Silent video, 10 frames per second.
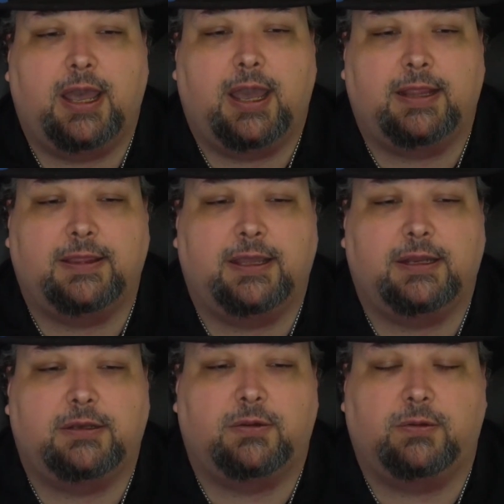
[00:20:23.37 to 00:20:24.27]
and
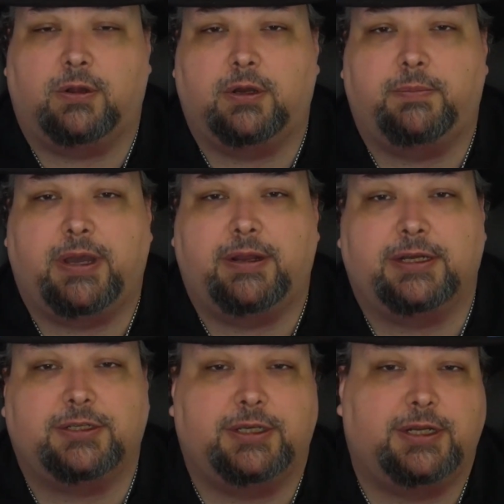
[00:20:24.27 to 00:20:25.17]
then to learn about and
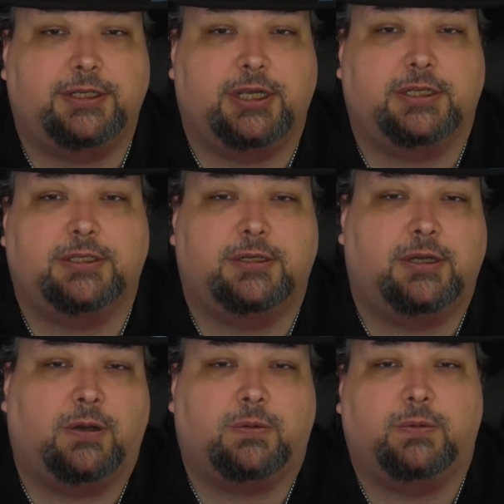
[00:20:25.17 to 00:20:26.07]
actually get a chance to
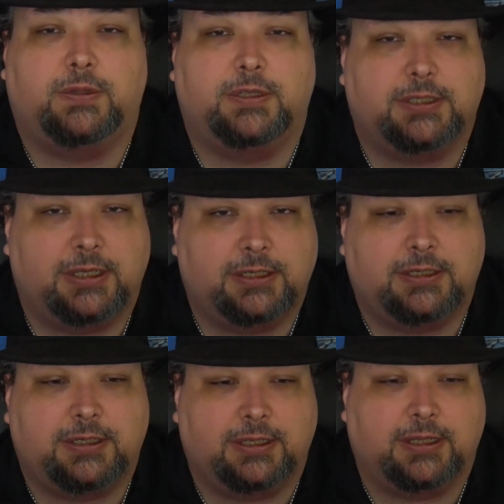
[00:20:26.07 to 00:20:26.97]
talk with this
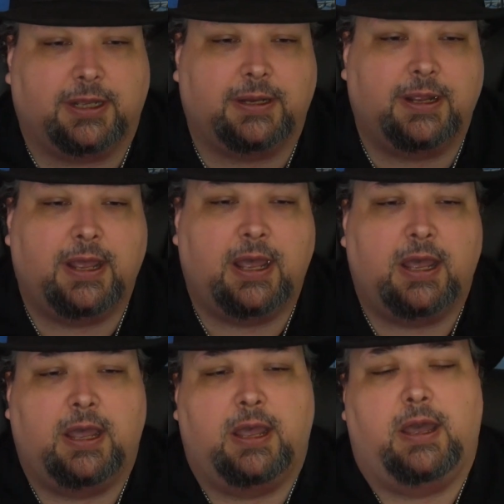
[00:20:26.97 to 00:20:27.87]
entity that
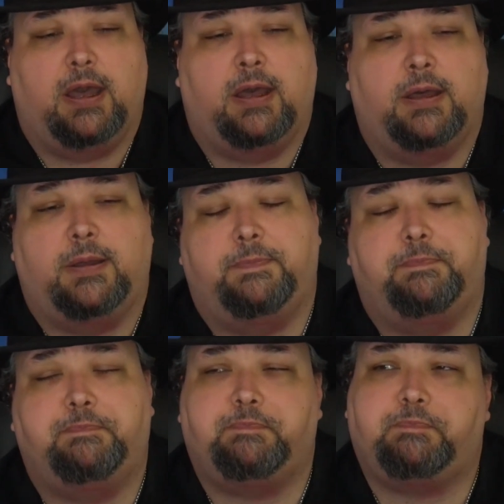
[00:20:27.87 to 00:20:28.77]
um,